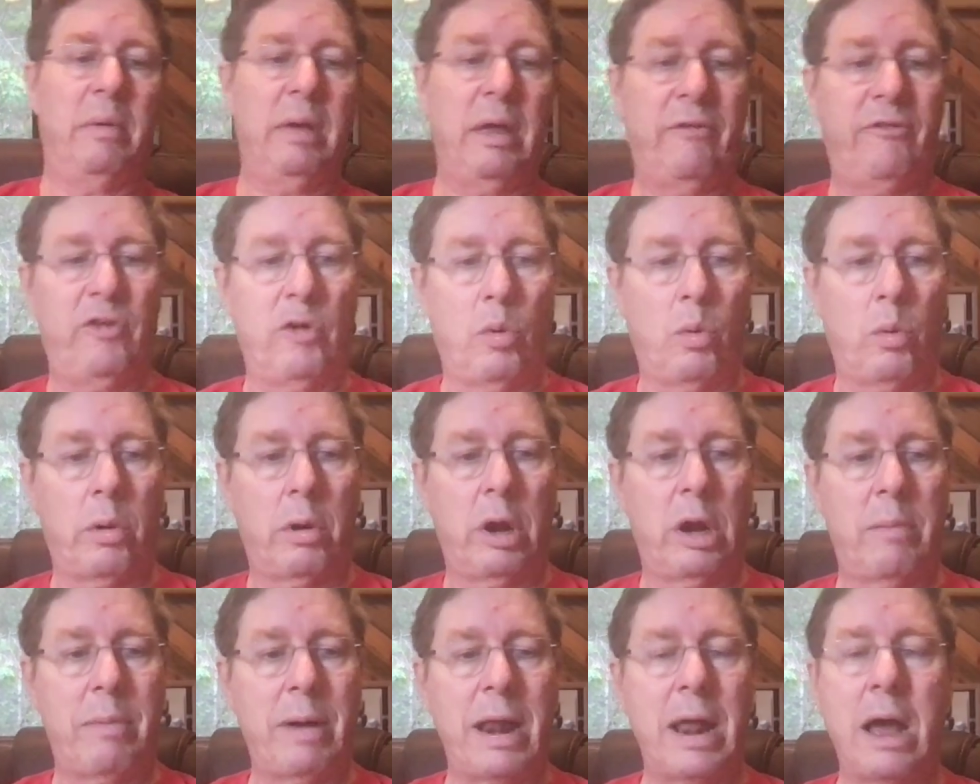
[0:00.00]
If you're
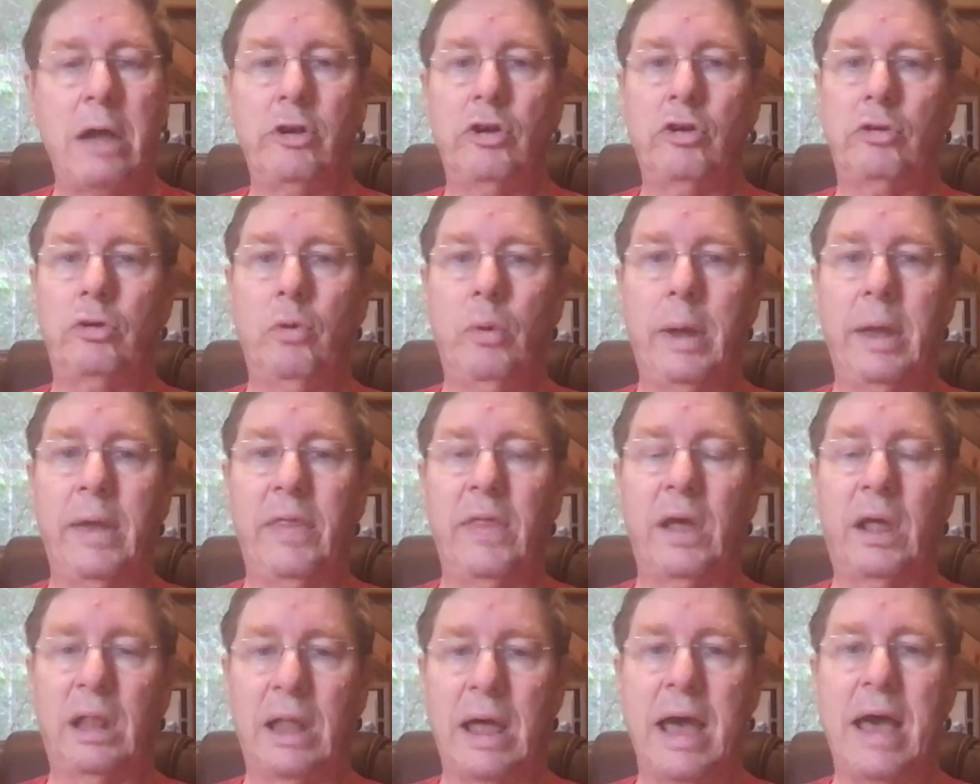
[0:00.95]
worried about how you're doing in the
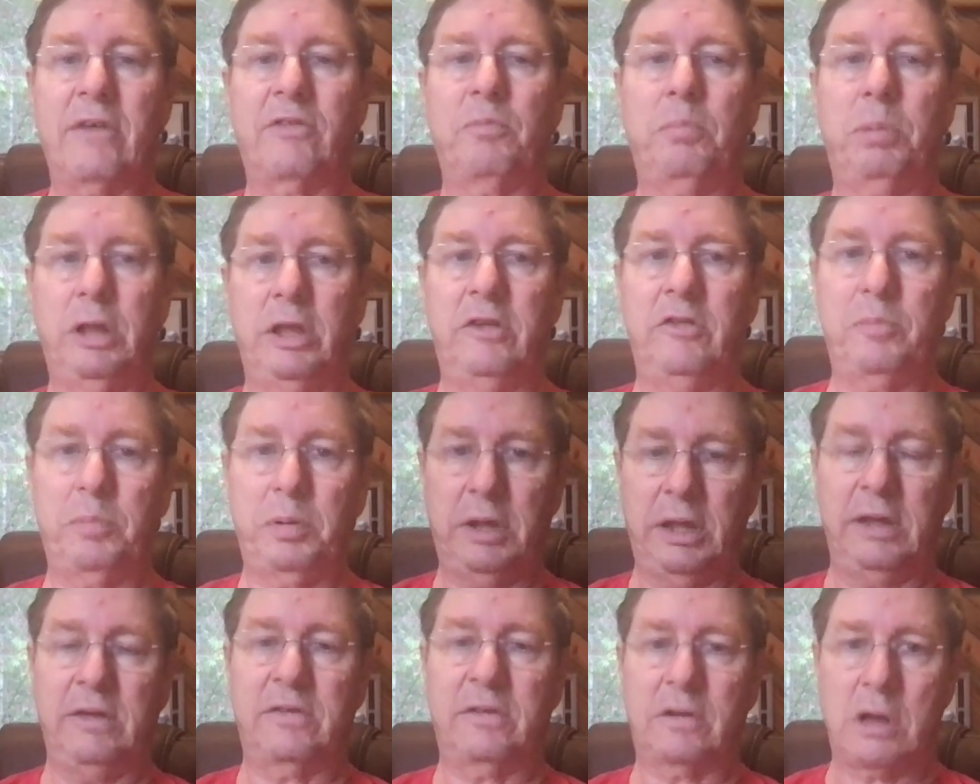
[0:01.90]
class,
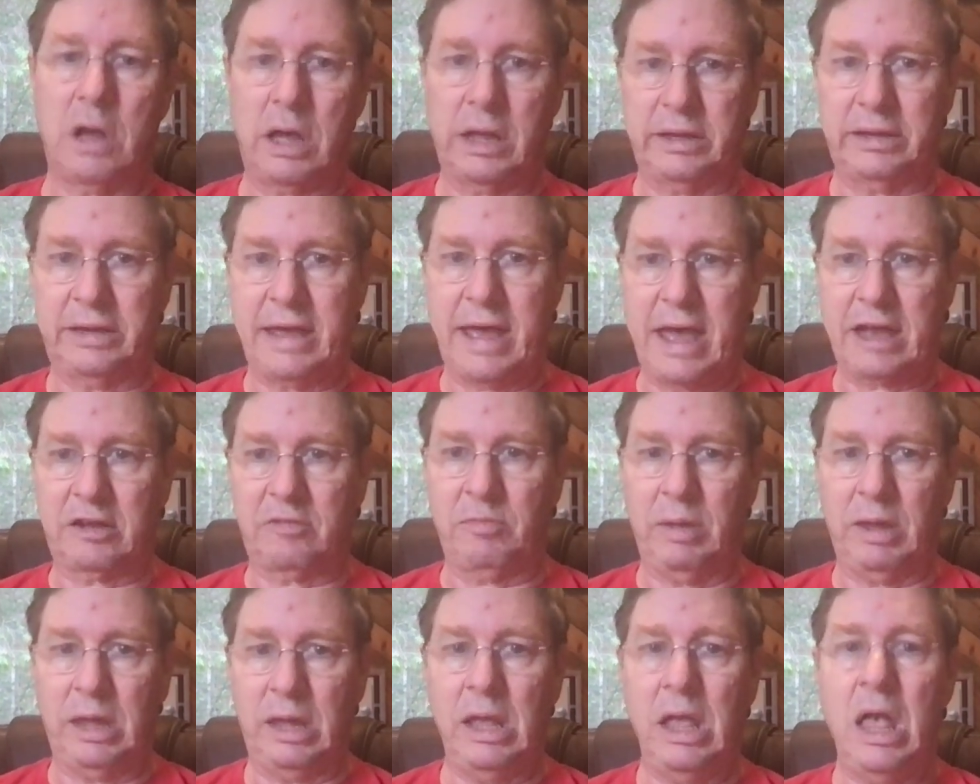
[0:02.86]
please contact
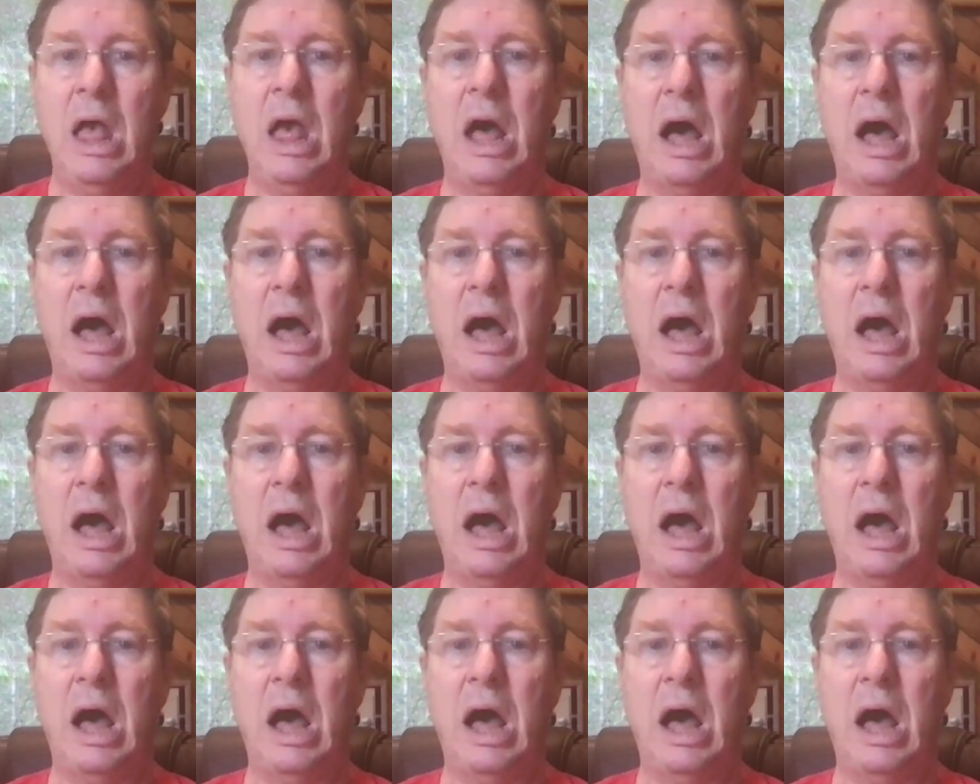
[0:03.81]
me.